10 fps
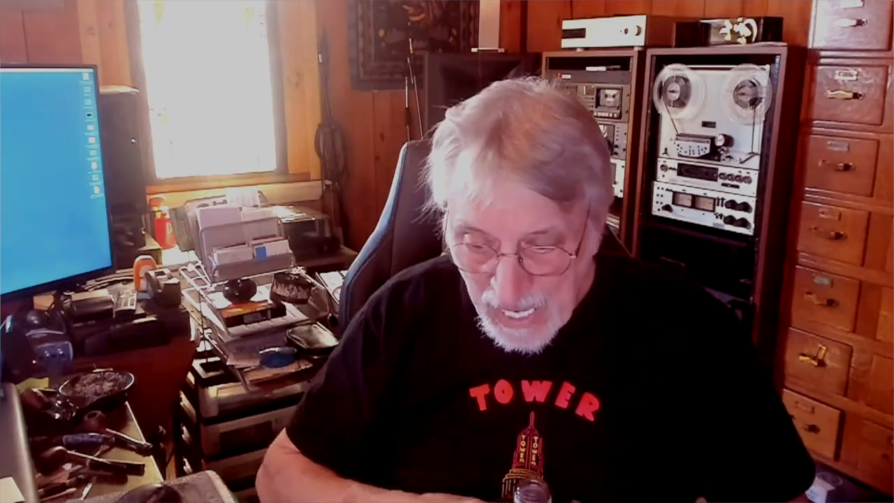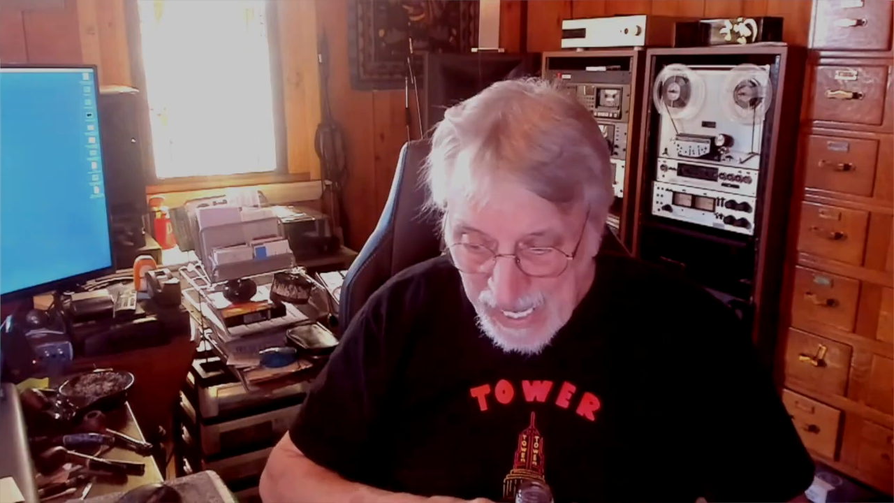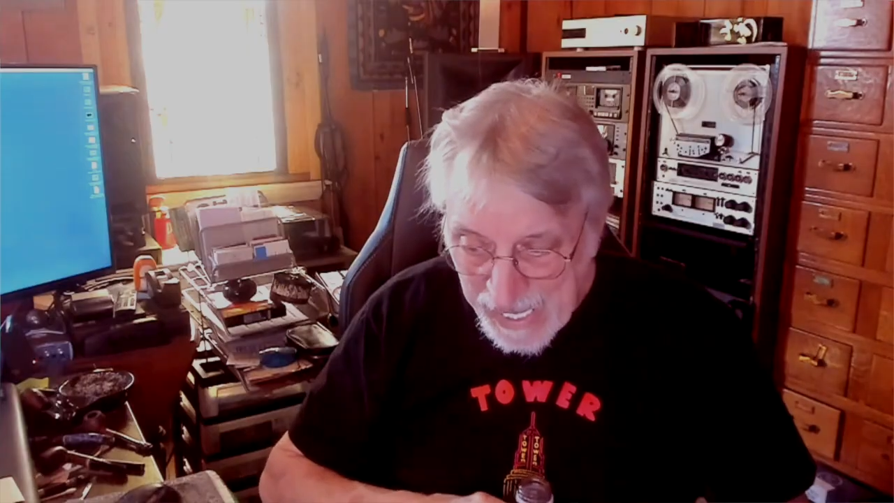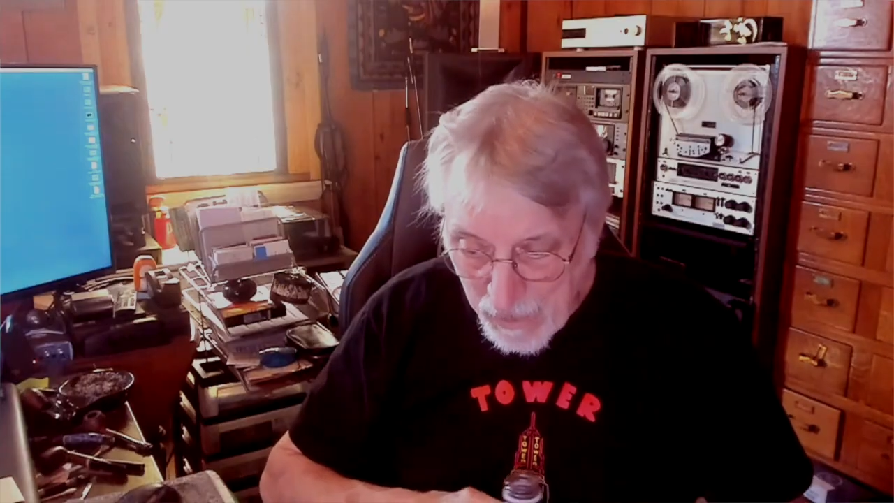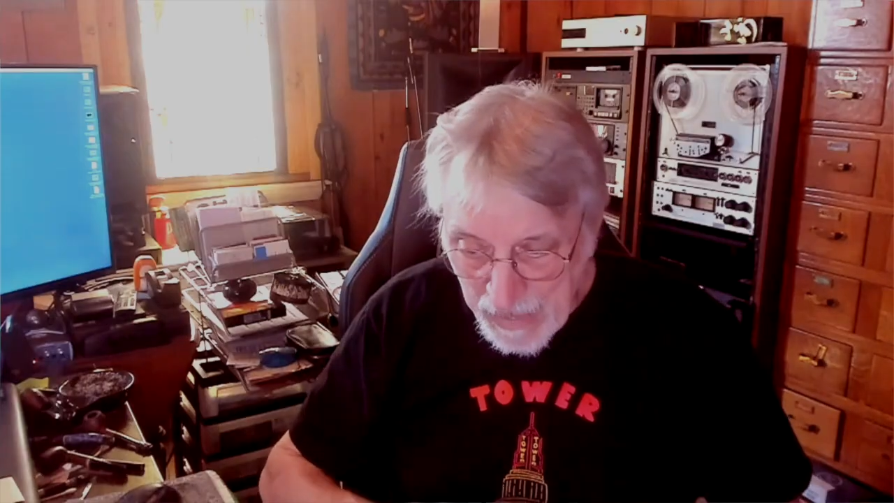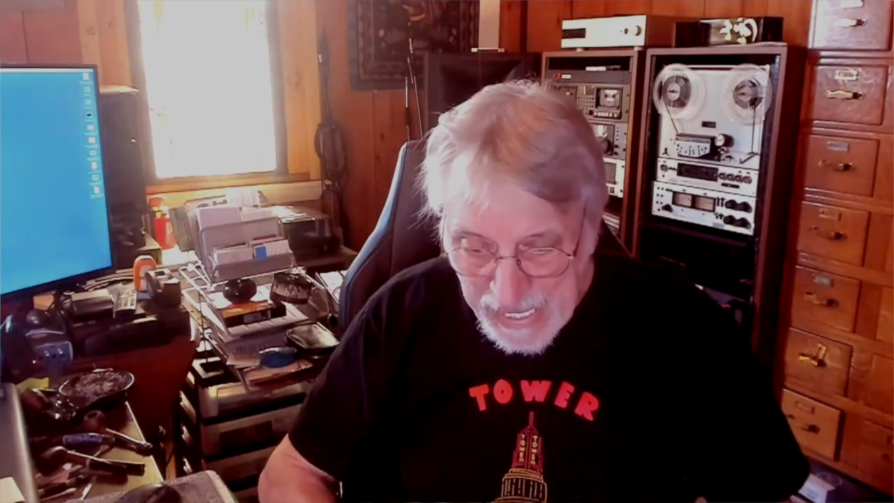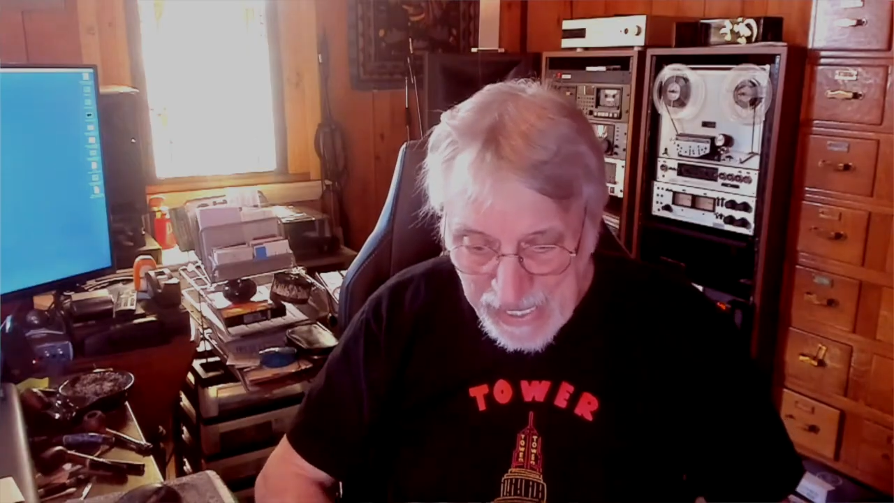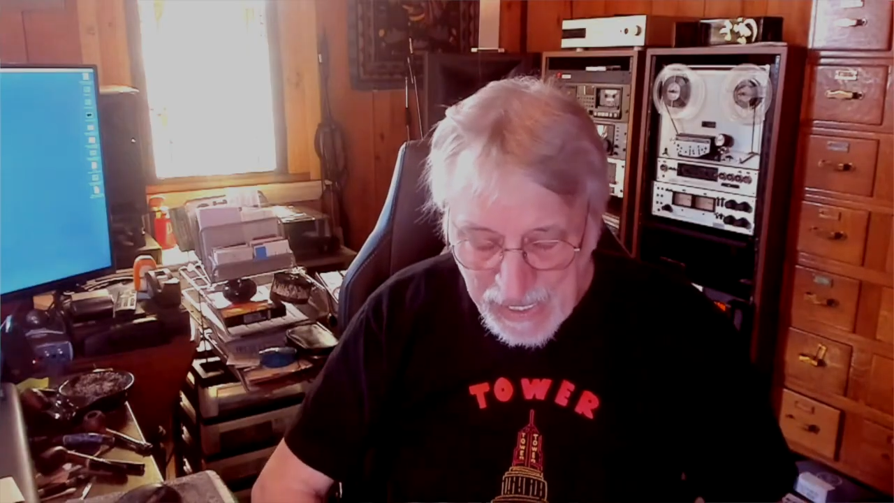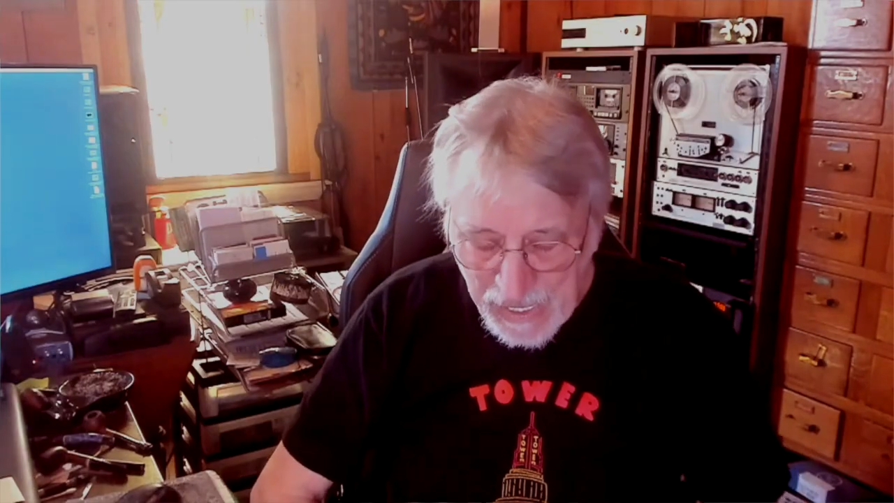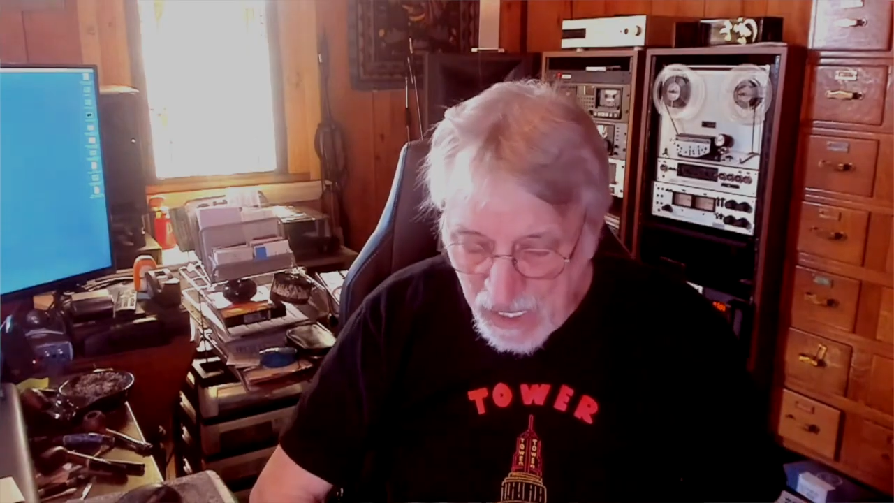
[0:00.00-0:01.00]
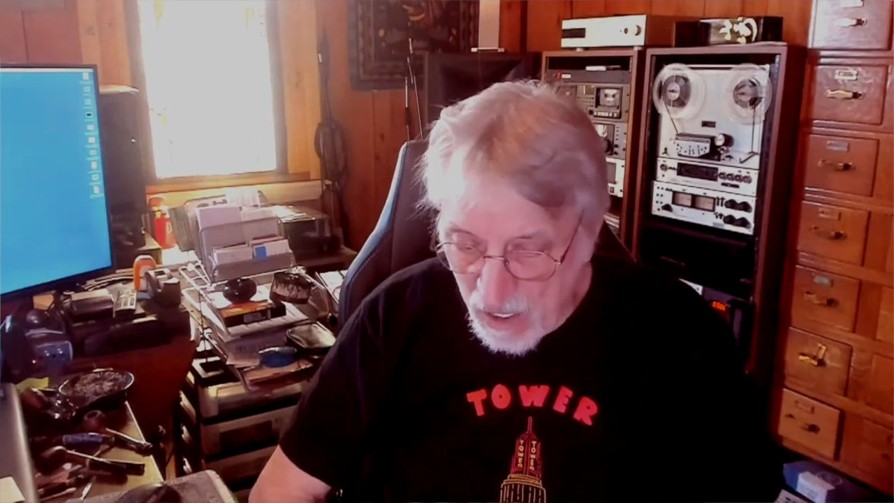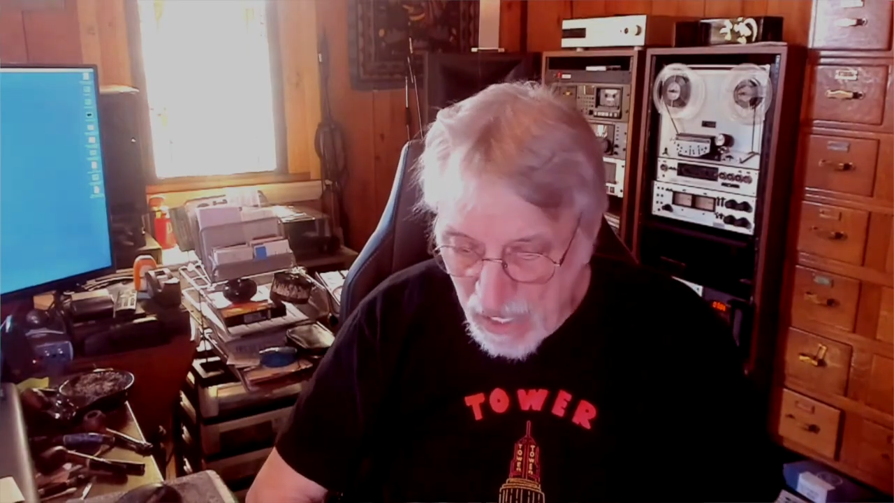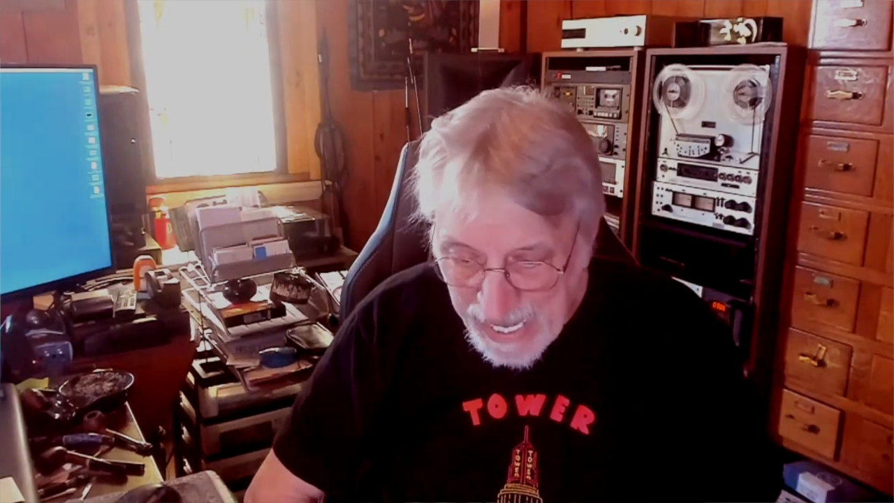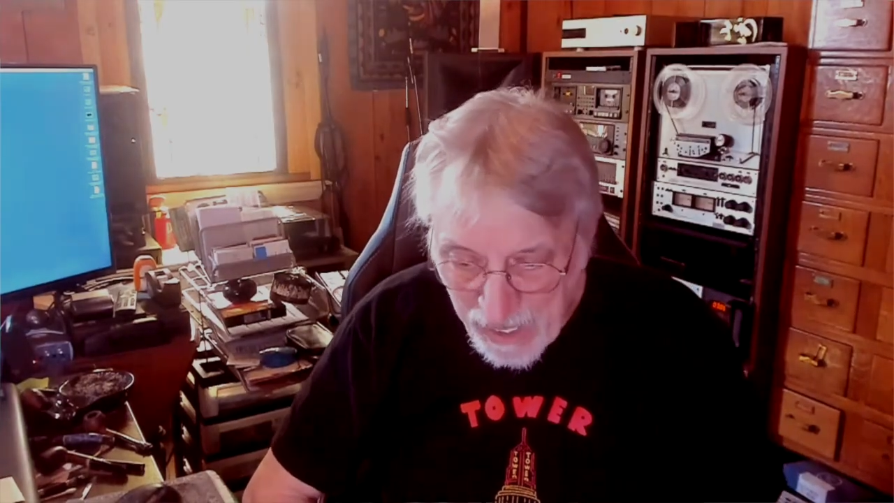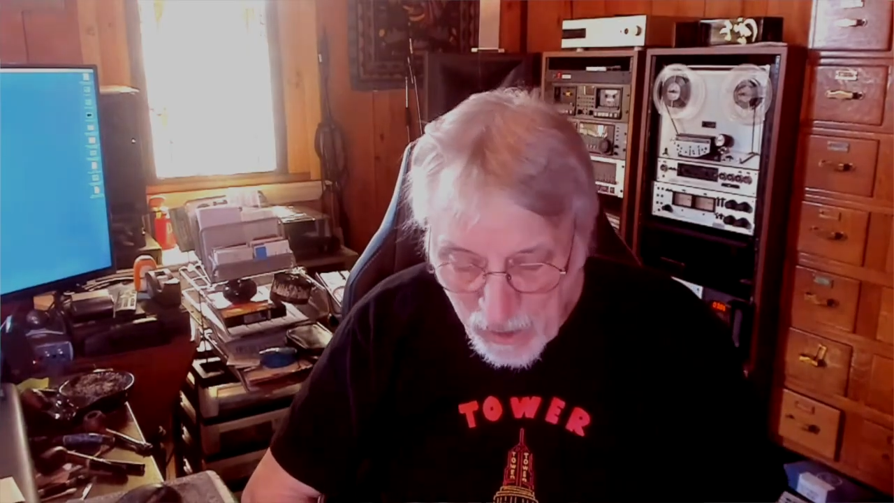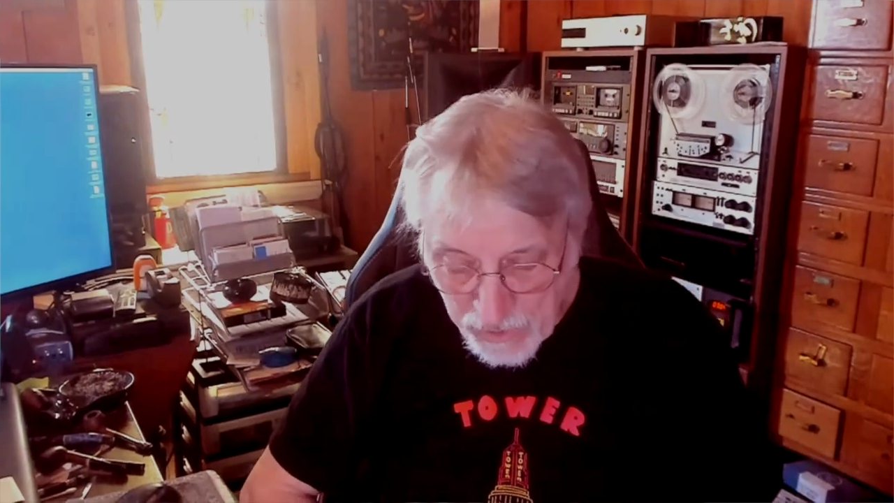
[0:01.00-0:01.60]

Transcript: I immediately, I